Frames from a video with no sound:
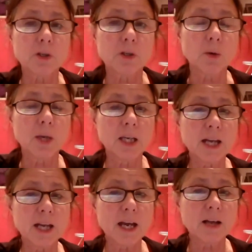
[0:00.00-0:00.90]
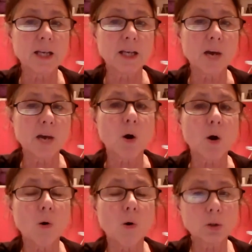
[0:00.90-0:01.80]
So inhale it up,
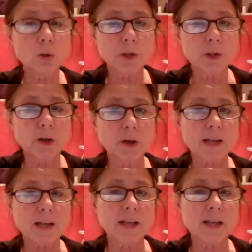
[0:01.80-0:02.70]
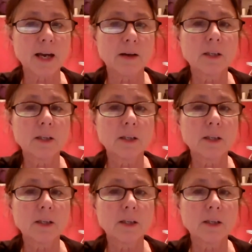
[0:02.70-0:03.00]
hold with your exhale,